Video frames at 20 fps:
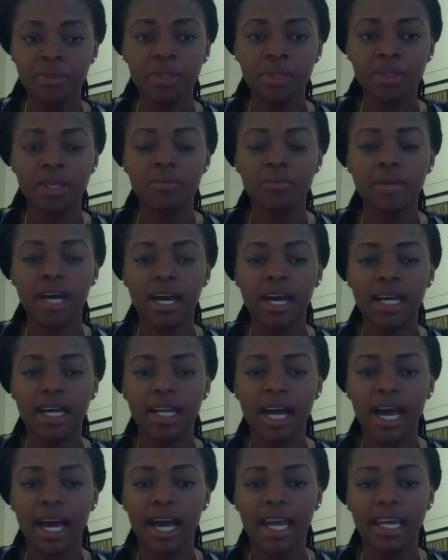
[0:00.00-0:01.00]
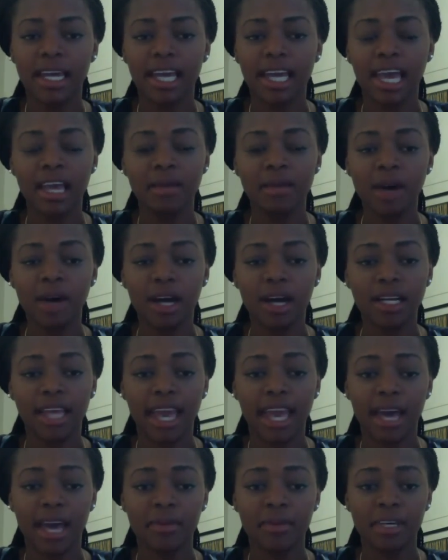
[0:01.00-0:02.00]
But I came on
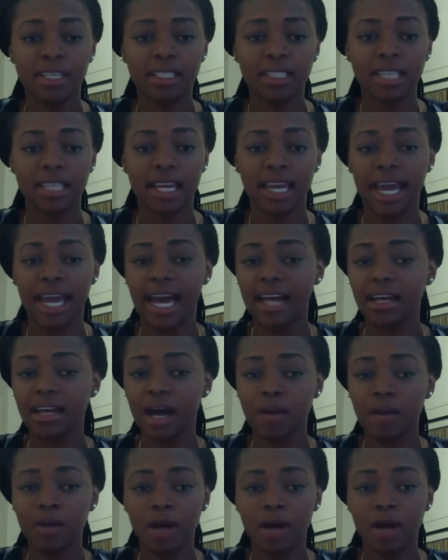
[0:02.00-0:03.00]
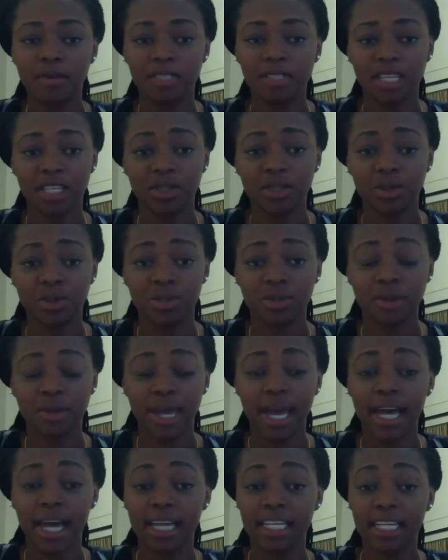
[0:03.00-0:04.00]
campus, and I had a couple conversations with my
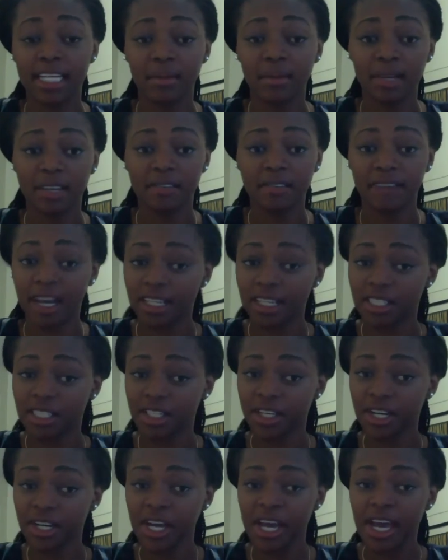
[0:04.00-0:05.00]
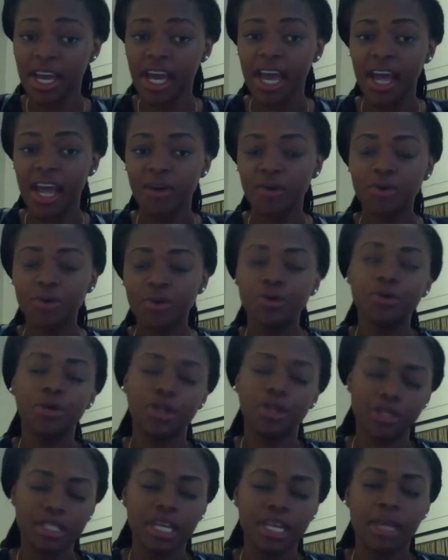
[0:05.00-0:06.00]
academic advisor, who
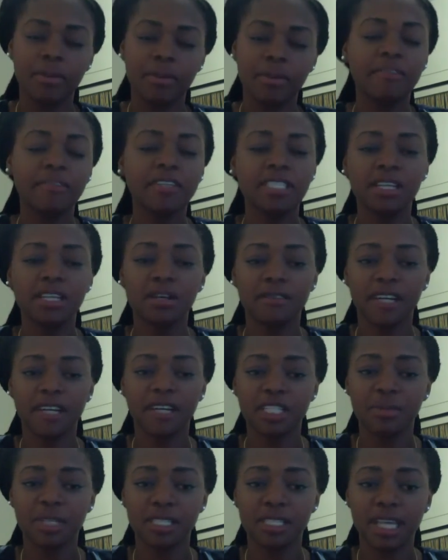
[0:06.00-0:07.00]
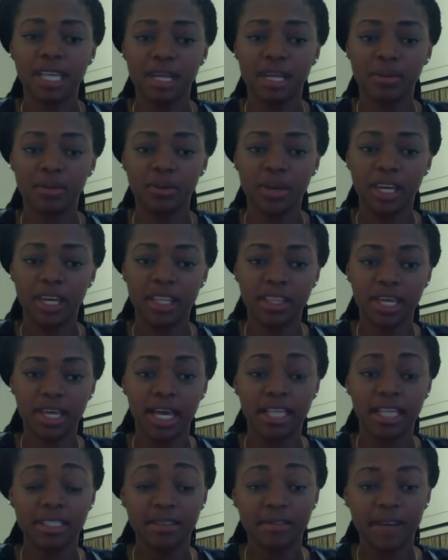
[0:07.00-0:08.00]
you're set up, every single freshman is set up with
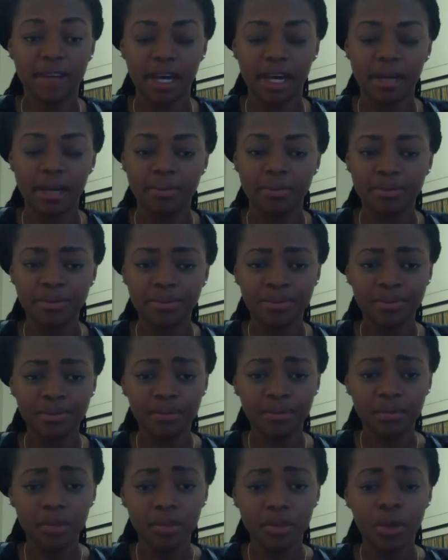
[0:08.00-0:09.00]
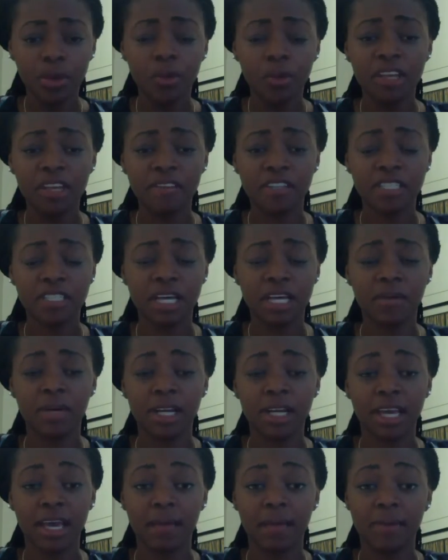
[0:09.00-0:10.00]
as a when they first come
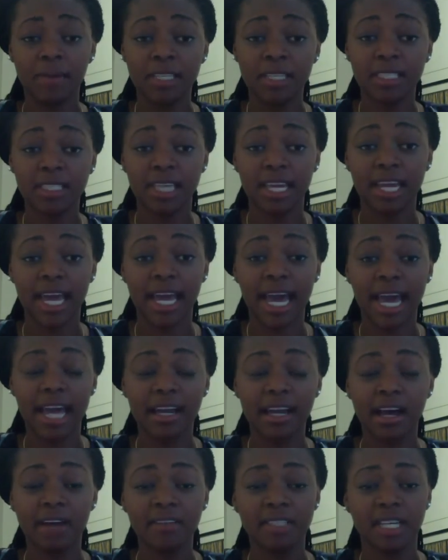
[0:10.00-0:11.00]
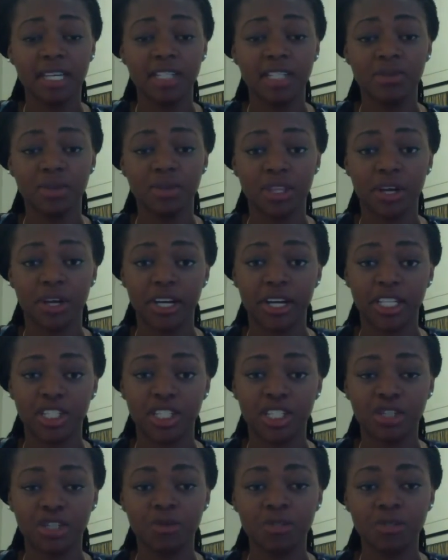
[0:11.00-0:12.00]
on campus. And I had a conversation with her, and
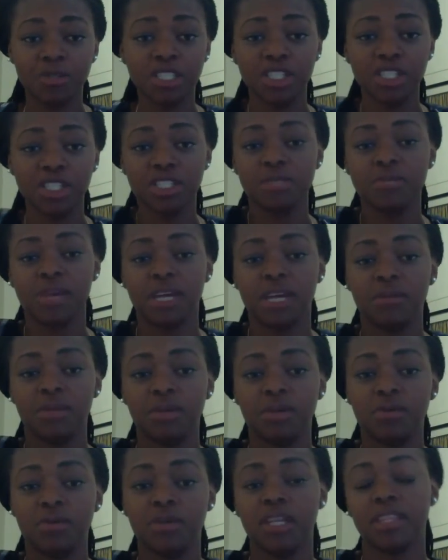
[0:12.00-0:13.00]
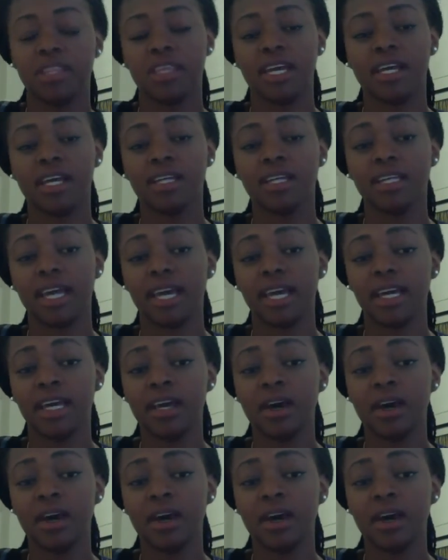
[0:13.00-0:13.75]
she really just made me rethink, like,